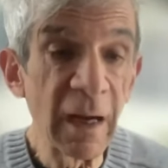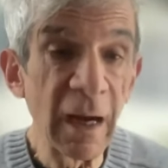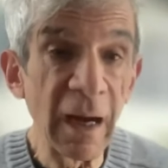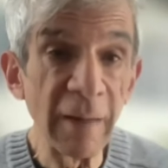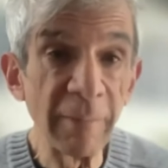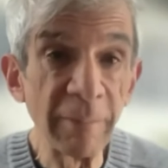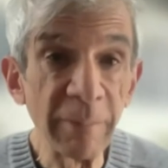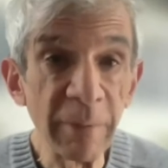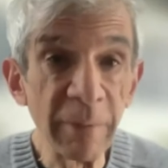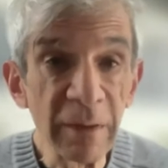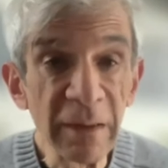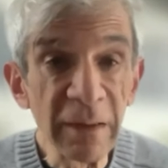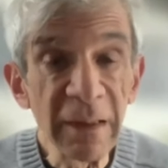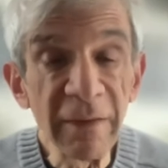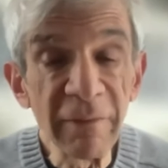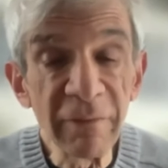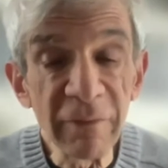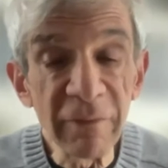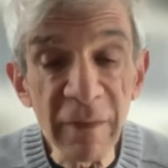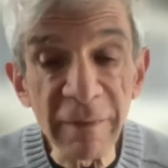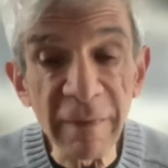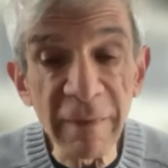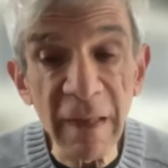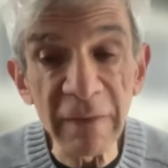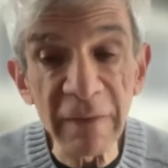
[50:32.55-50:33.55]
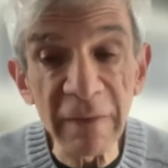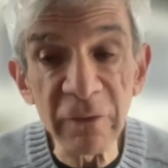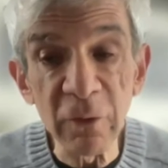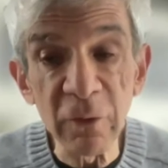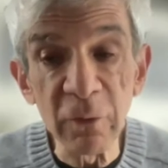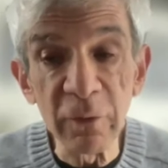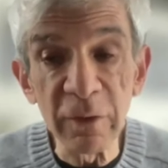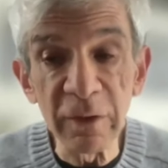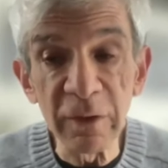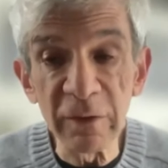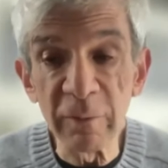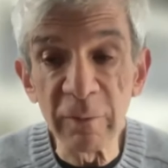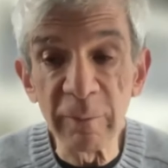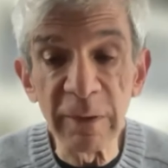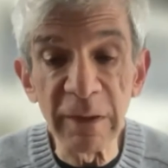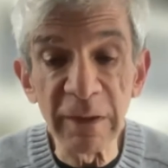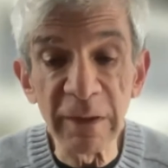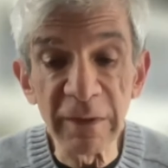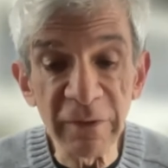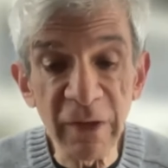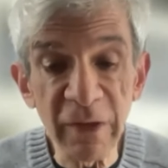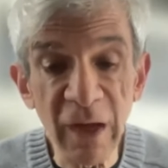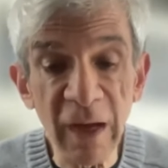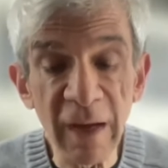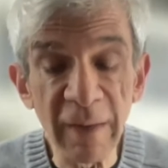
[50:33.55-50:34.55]
I believe that that's going to be
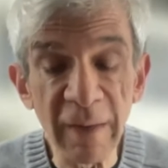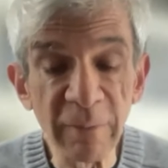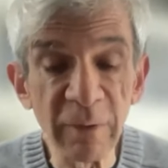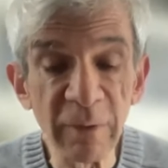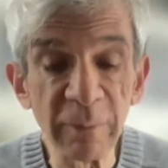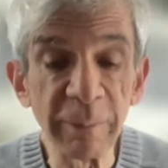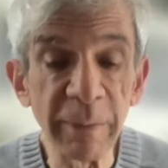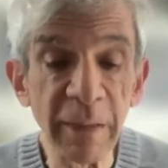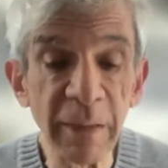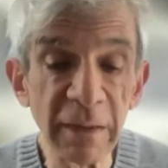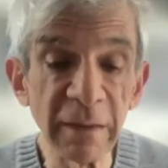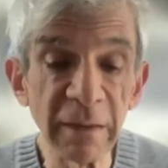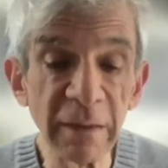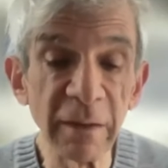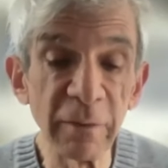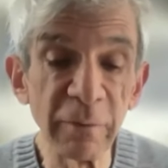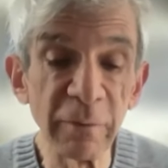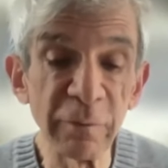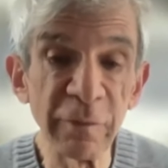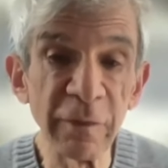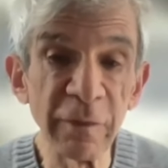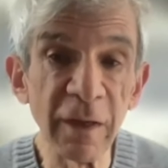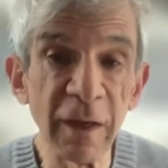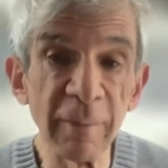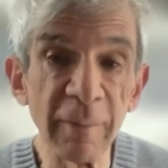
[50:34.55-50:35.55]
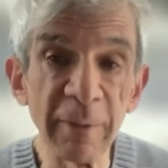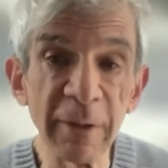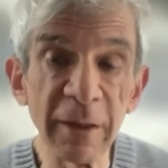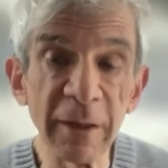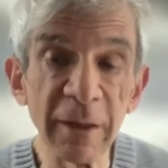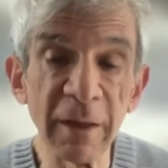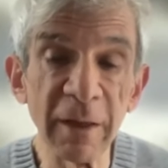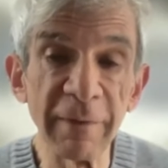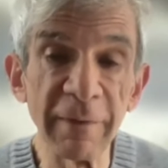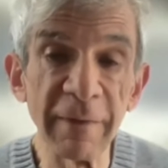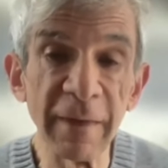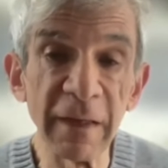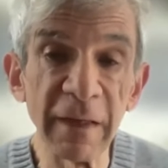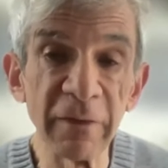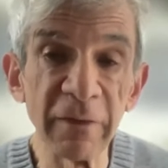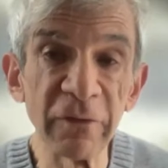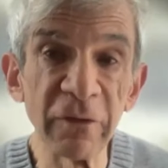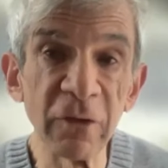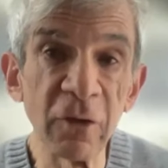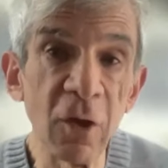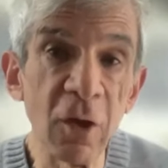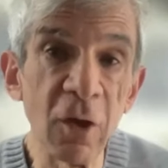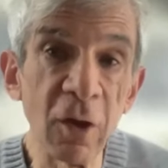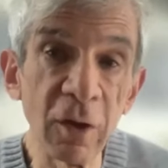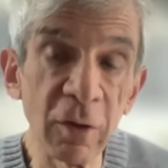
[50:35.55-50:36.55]
a time dependent phenomenon that is
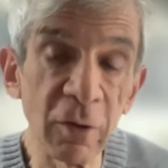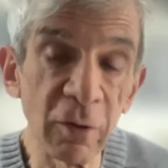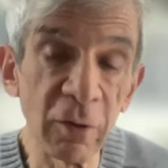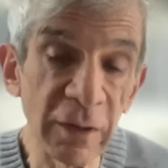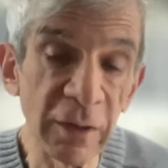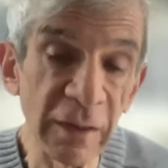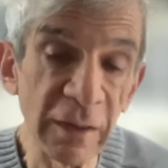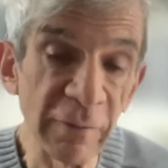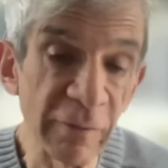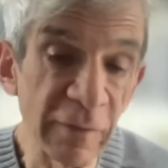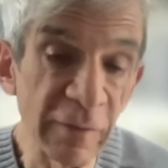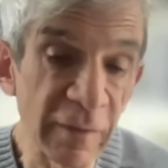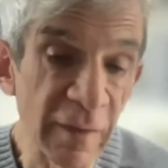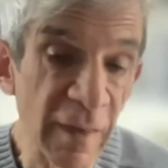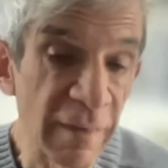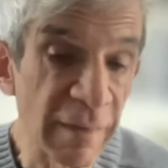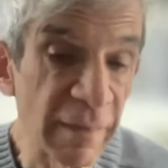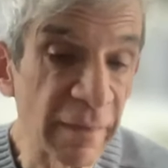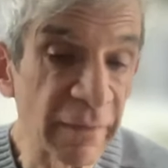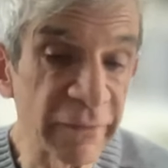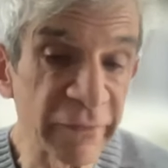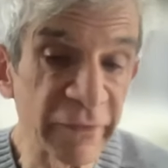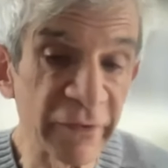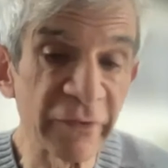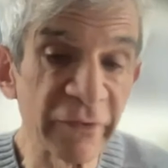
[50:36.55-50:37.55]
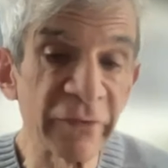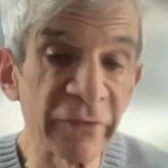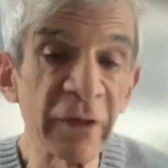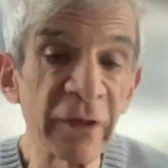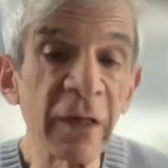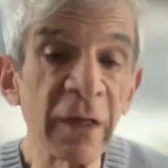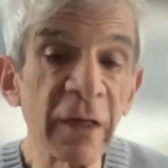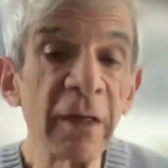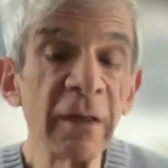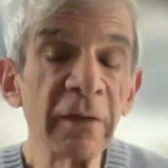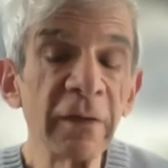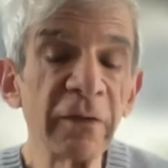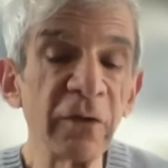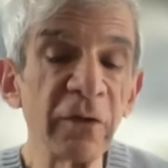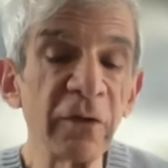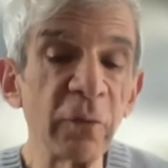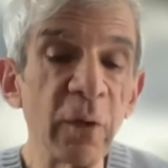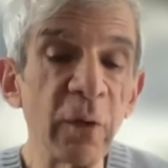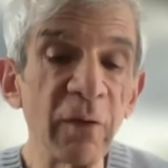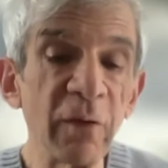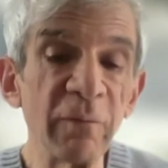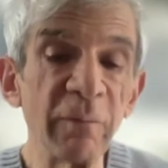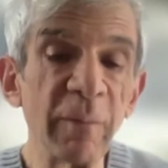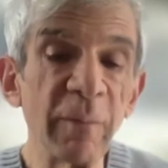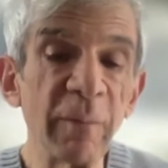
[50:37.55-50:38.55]
longer even than the six to
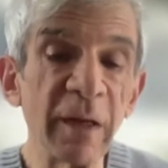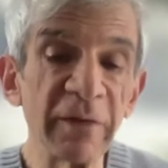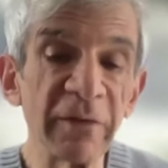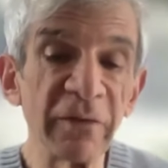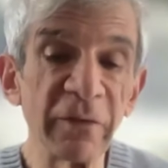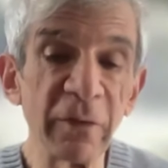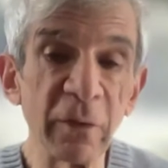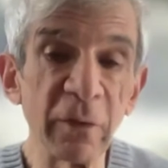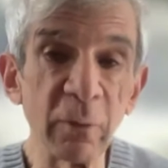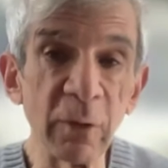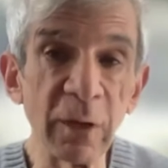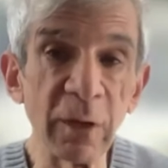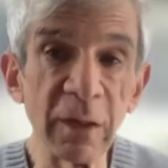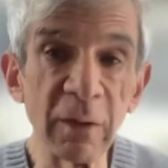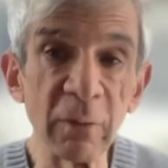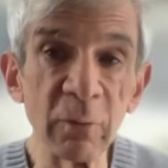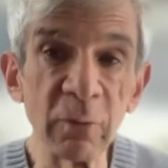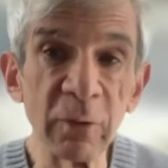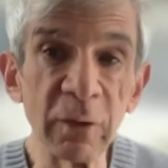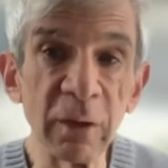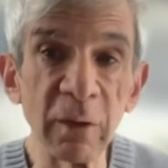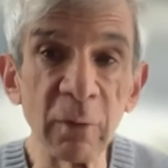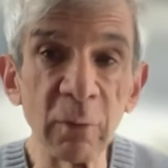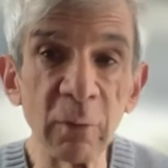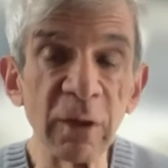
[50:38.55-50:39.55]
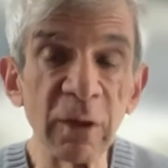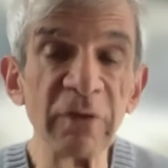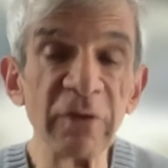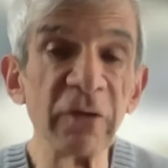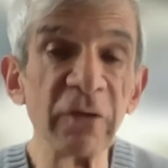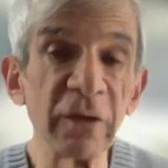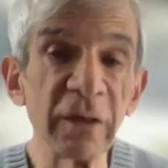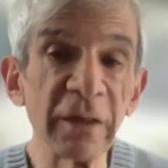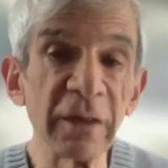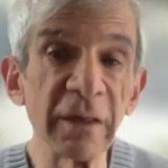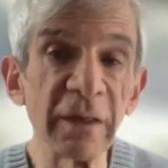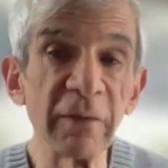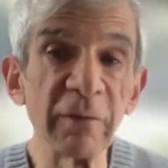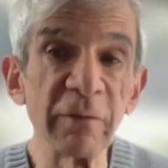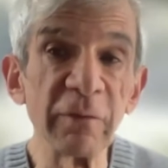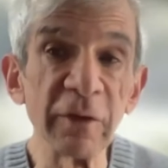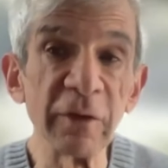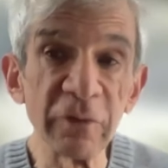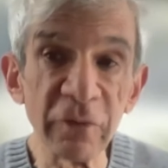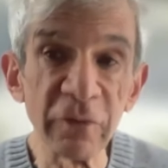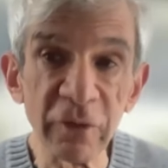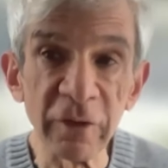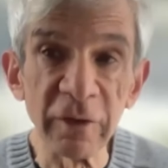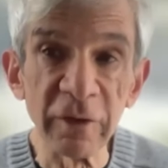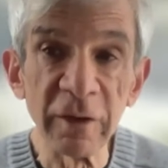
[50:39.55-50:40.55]
12 months that we in, originally
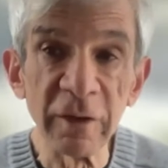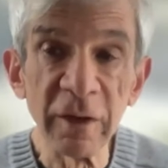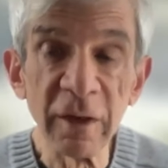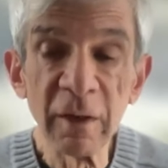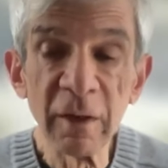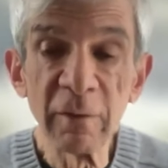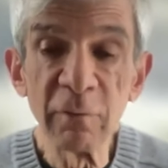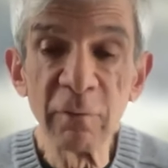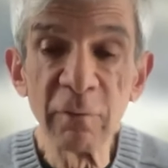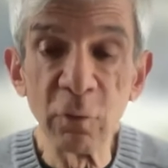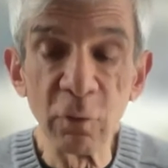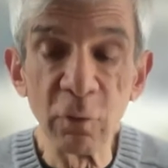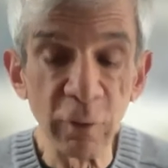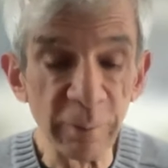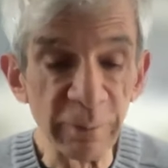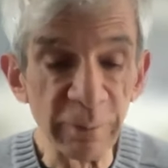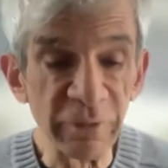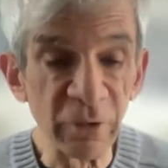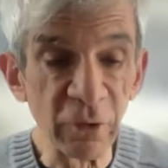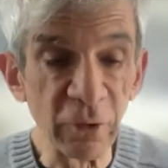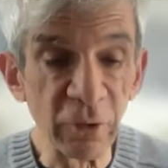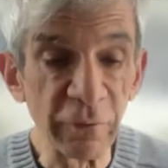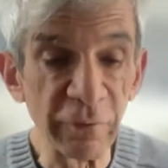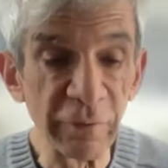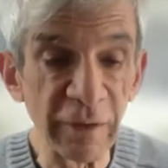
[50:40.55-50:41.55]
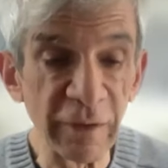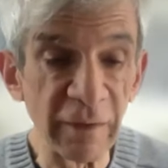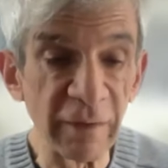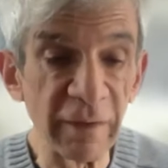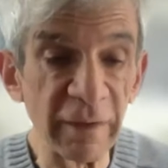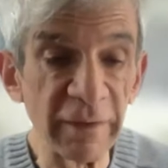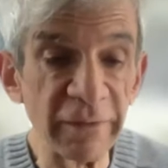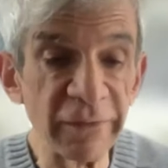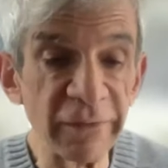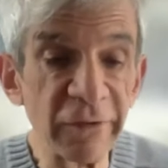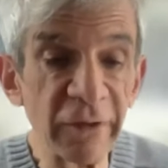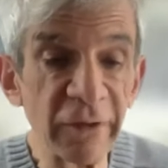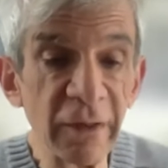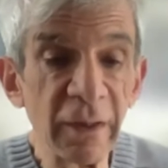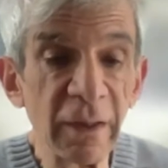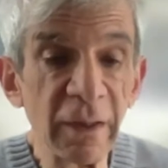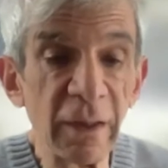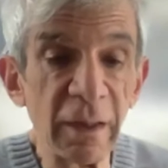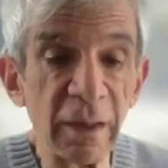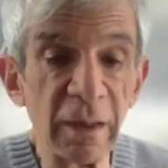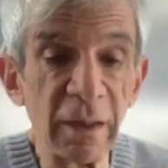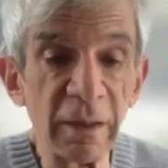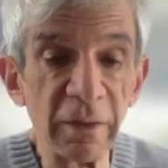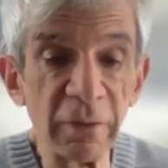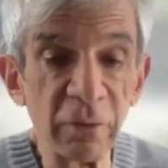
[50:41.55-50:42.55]
envisioned for observing these
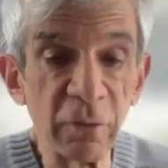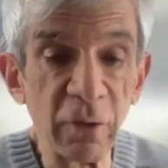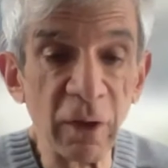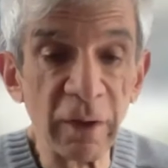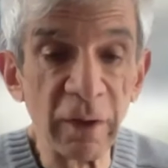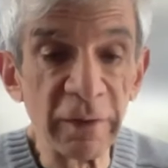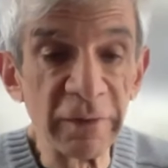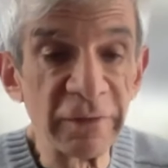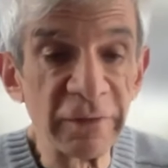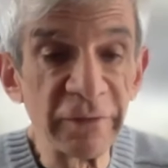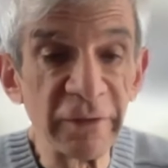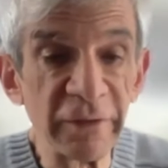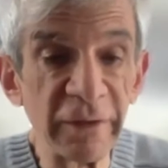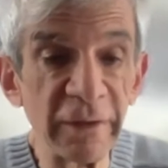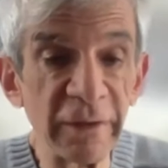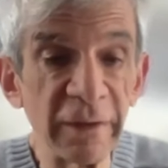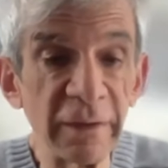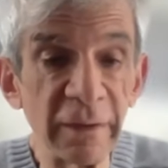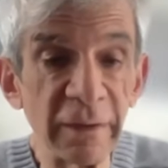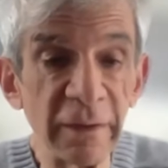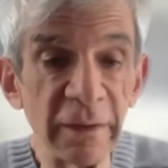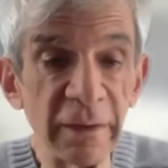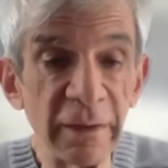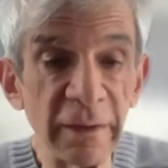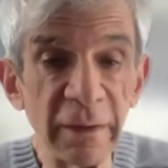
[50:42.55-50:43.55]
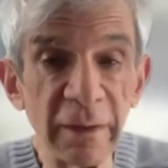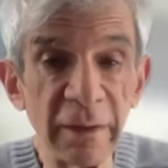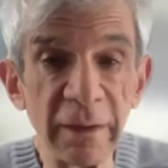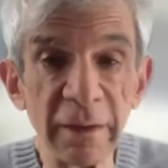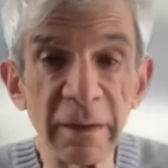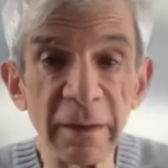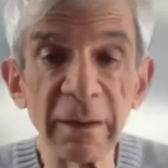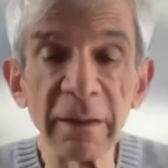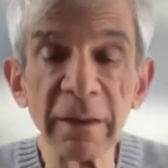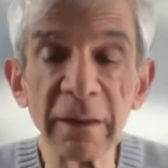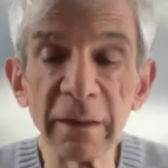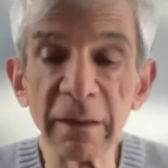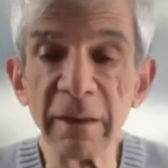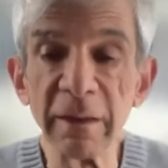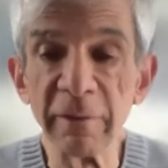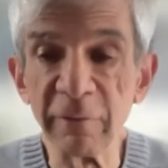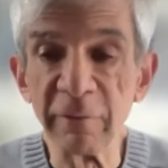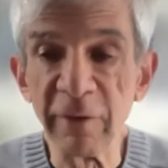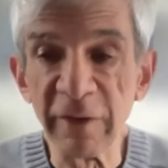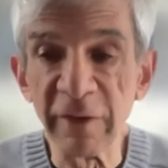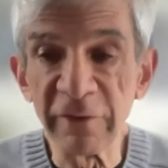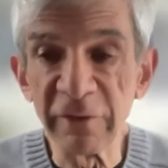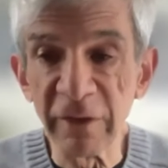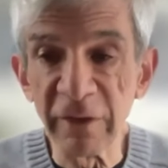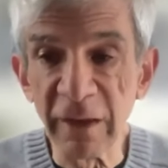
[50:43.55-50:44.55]
uh, drugs in, in, in clinical
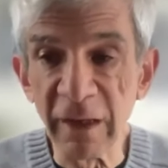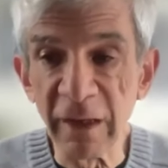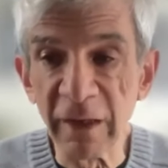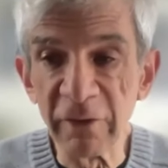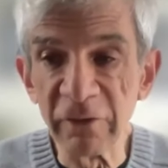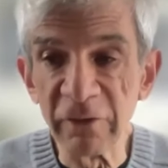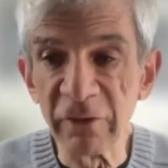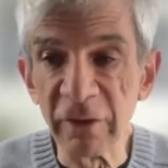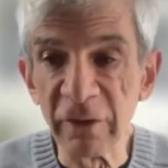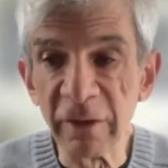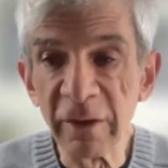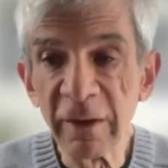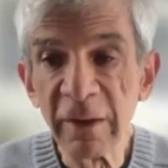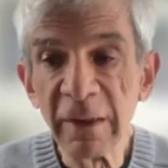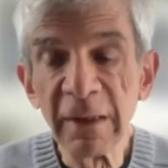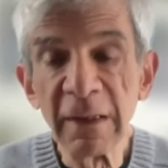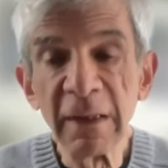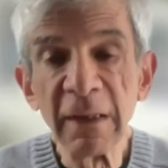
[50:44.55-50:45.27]
investigation.